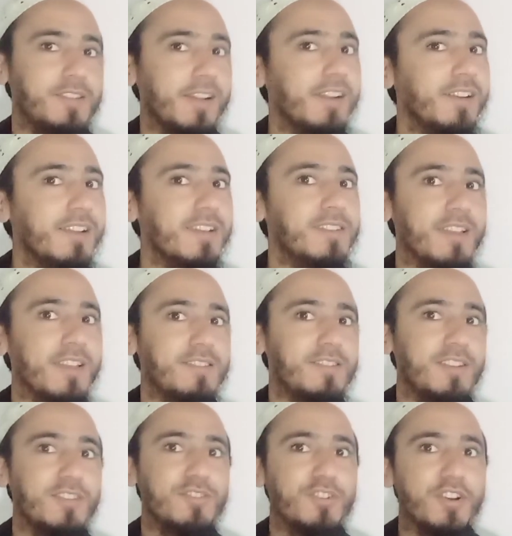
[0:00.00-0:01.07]
Syntax
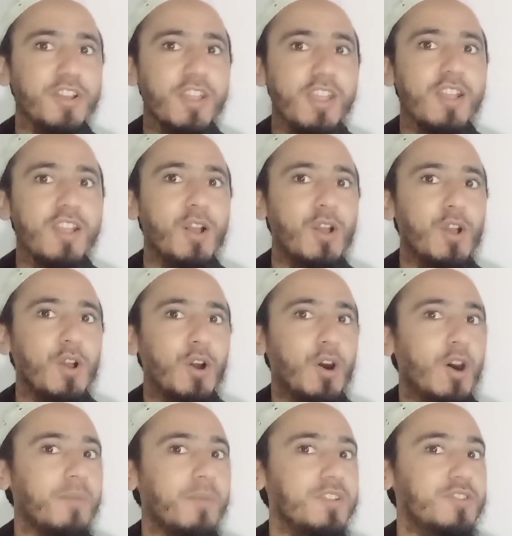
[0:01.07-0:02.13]
is the study
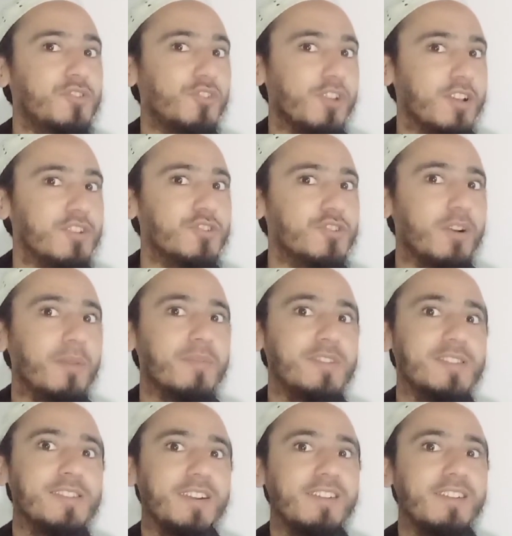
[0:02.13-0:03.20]
of the structure of
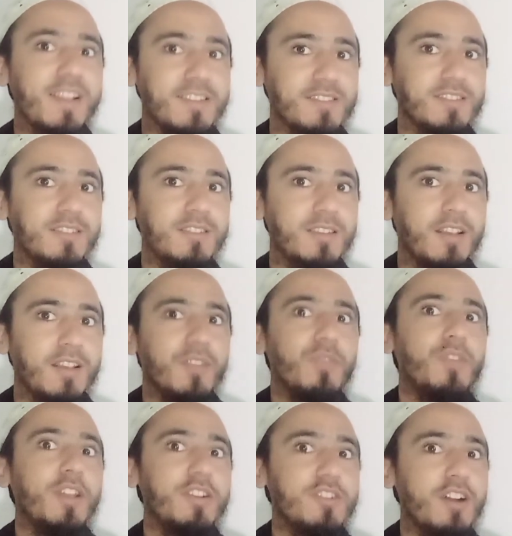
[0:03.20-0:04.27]
the sentence,
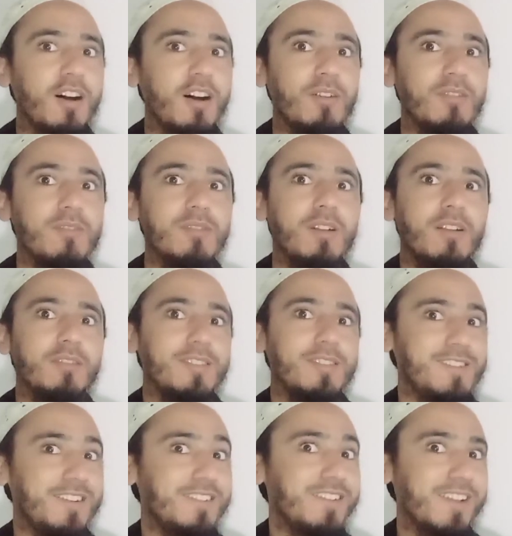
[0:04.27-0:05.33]
that how
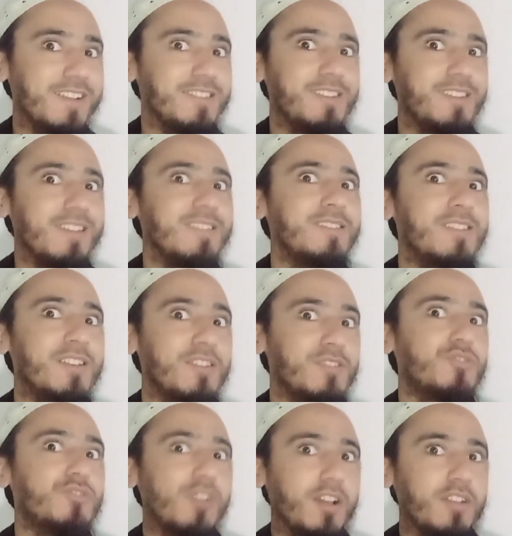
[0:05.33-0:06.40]
the sentence
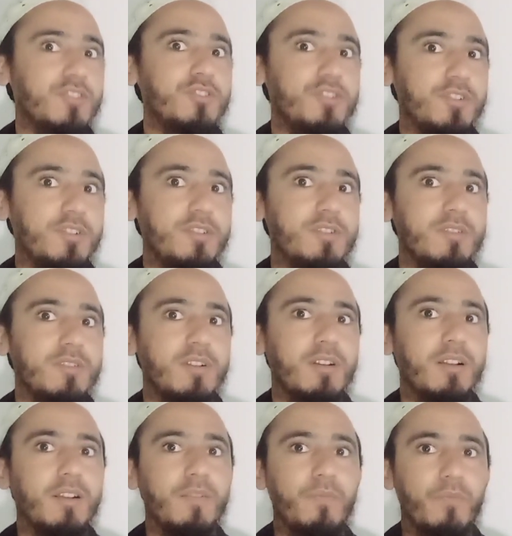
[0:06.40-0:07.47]
is structured.
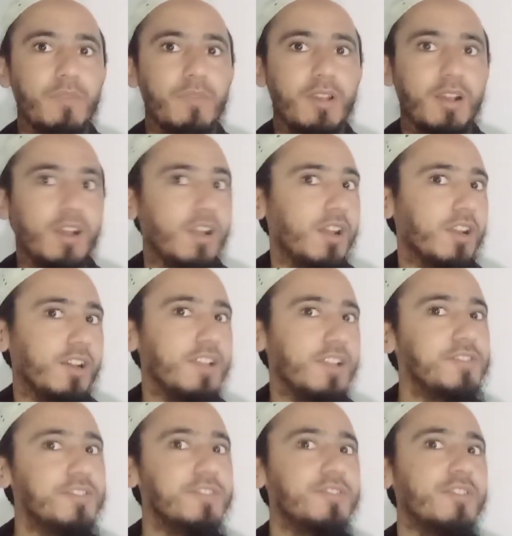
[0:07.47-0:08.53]

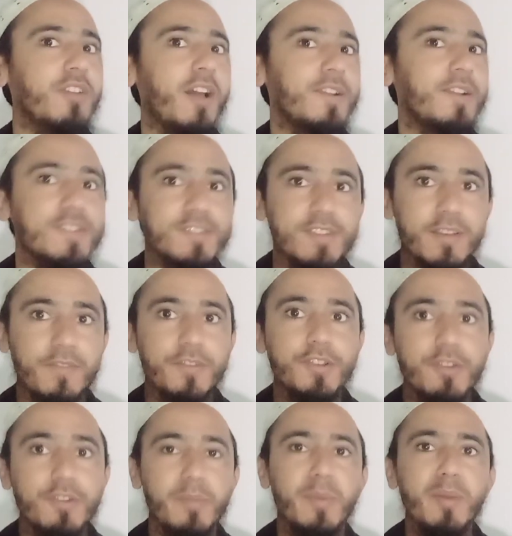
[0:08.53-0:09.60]
Listeners and audience, if
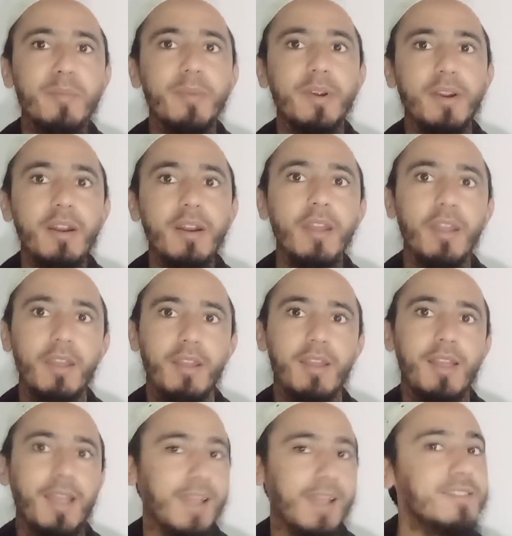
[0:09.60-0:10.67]
you remember,
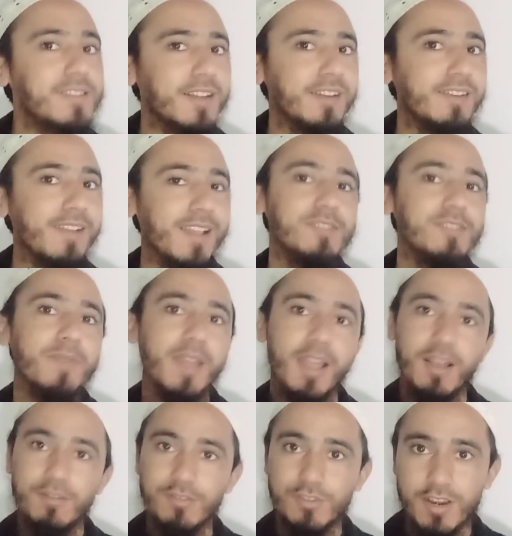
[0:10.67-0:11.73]
in syntax
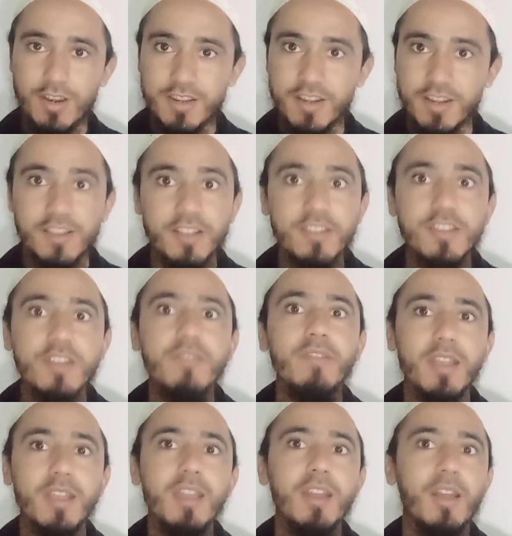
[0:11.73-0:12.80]
we have started the
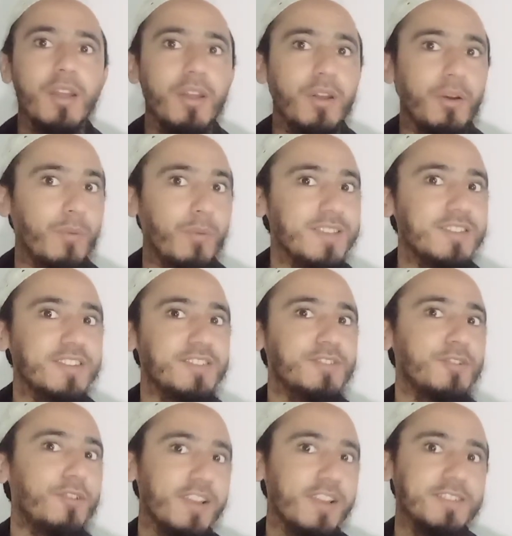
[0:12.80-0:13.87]
theory which is
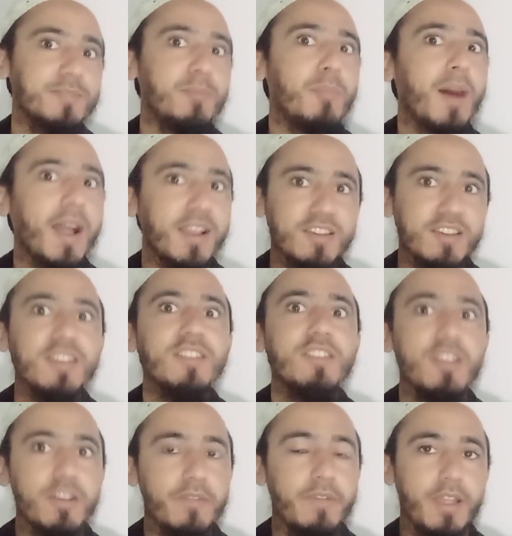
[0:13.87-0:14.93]
known as
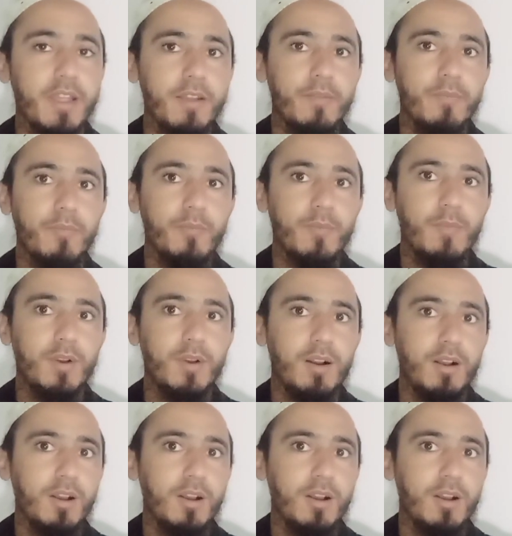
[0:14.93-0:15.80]
binding theory.